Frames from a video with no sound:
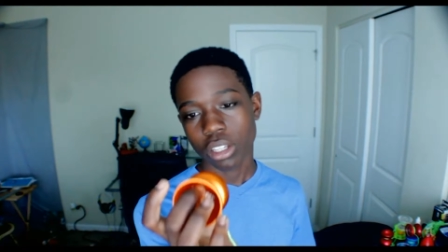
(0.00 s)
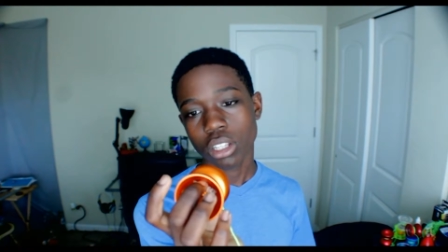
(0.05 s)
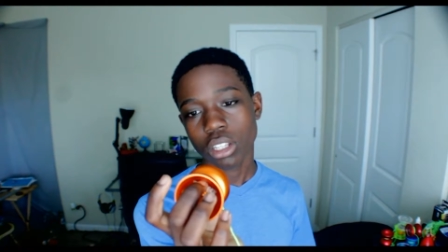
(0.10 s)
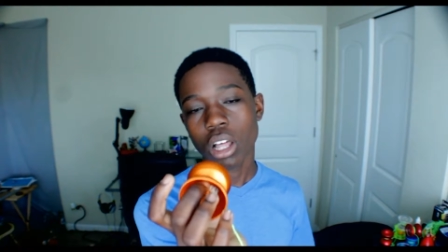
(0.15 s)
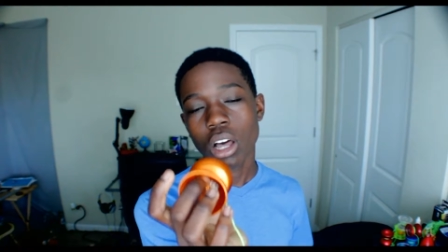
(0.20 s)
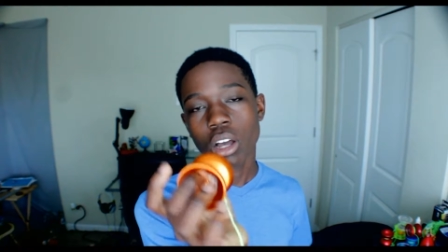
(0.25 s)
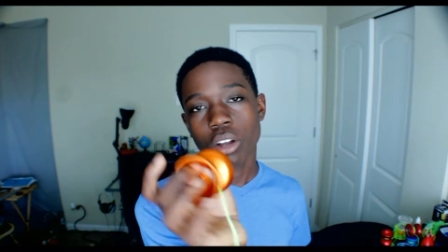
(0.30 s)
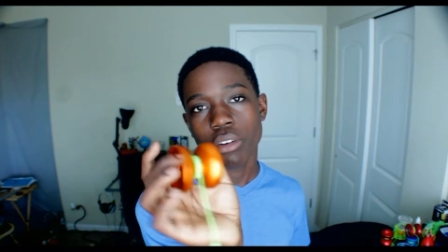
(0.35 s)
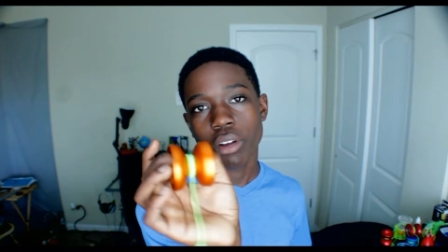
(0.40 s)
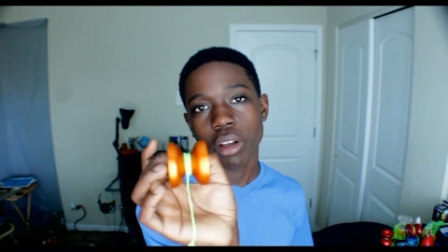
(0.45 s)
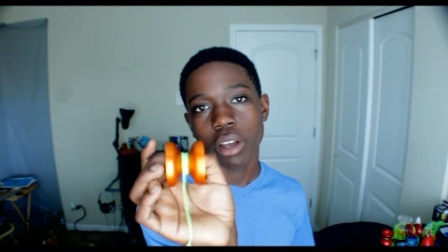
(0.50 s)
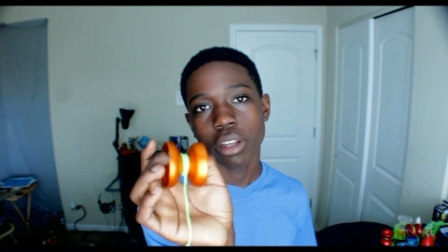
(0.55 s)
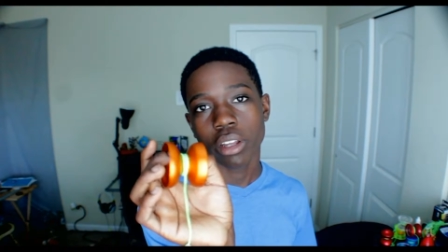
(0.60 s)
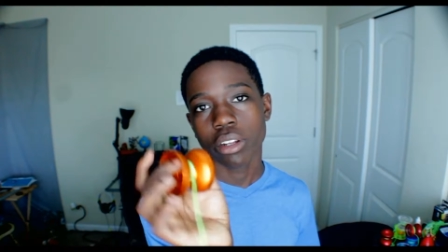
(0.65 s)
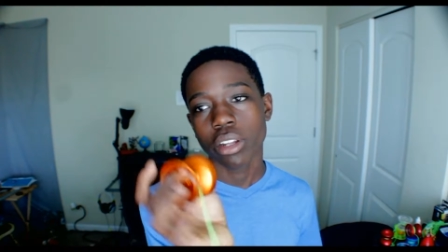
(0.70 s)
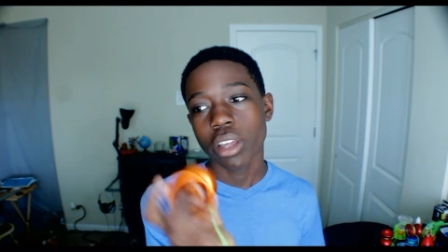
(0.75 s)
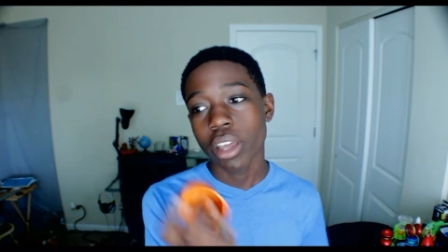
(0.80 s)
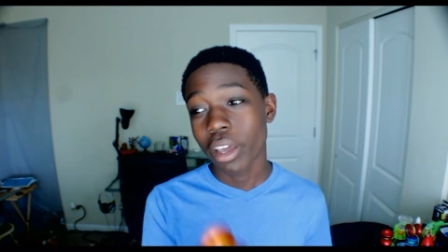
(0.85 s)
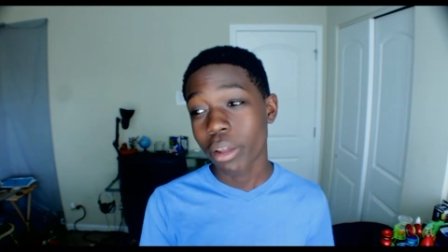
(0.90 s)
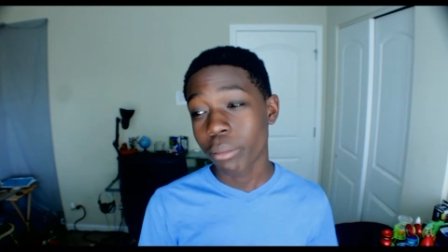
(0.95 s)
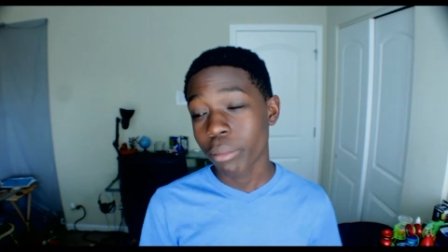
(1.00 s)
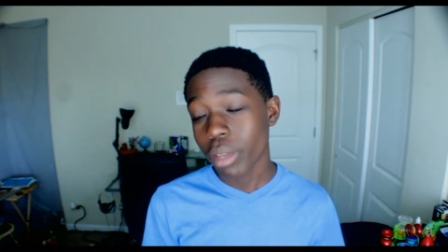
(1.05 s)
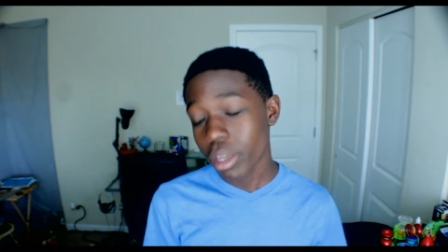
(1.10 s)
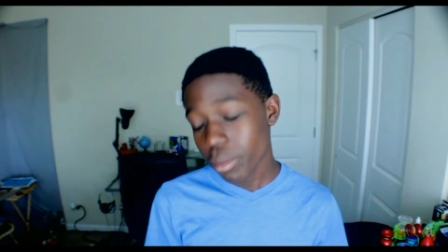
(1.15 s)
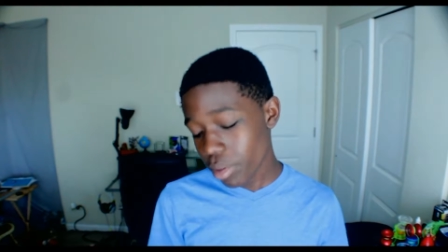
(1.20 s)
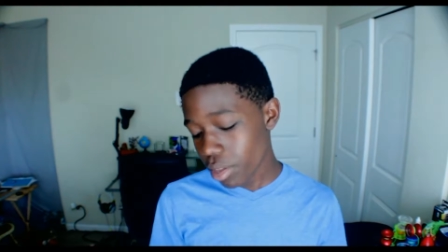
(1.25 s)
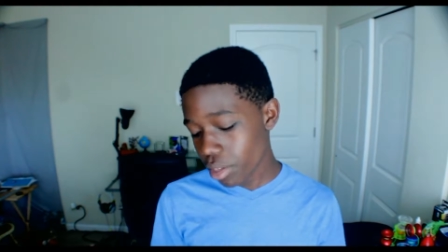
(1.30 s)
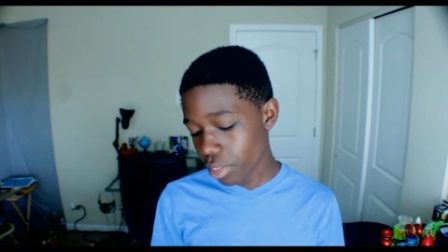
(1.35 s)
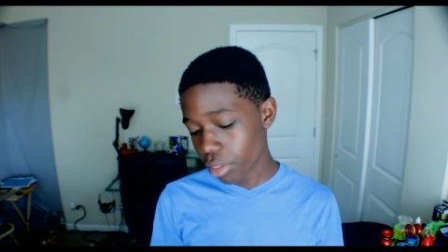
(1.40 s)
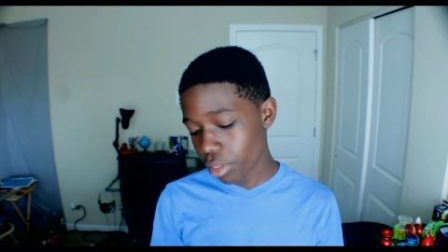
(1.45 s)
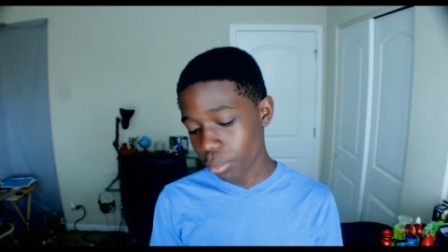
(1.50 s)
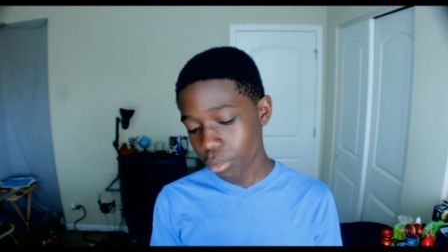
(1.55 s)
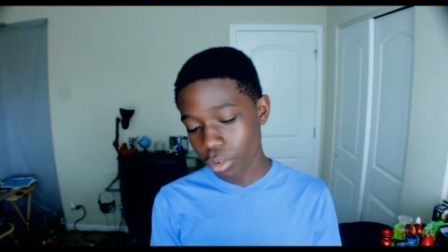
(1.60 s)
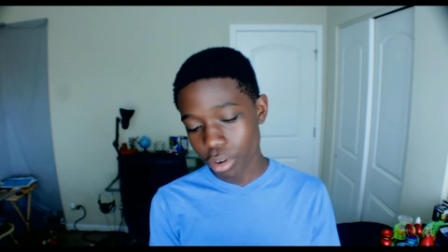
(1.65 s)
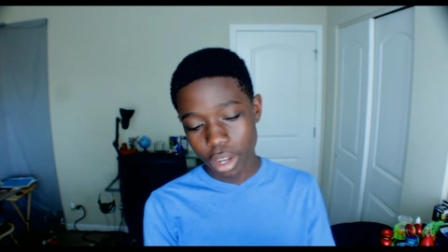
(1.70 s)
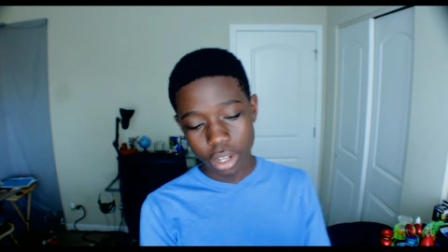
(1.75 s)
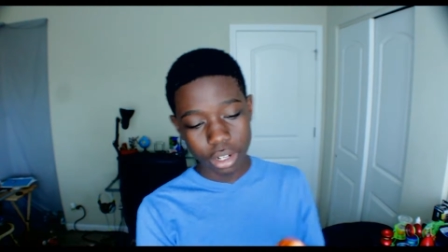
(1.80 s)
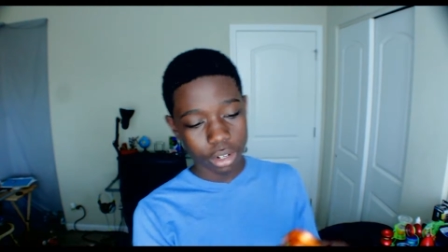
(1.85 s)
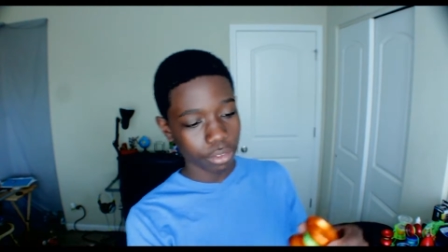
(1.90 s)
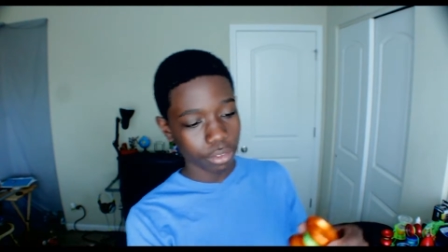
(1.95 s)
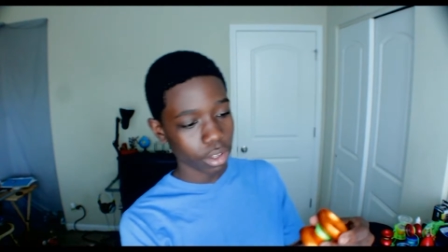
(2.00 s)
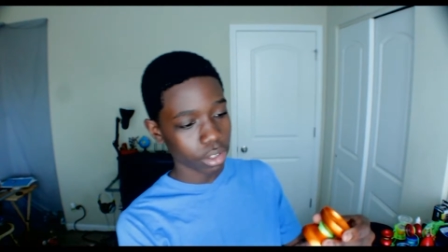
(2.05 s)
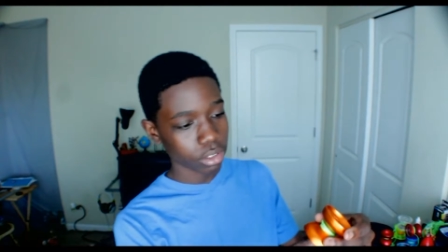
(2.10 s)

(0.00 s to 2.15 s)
claw grind and maybe a thumb grind if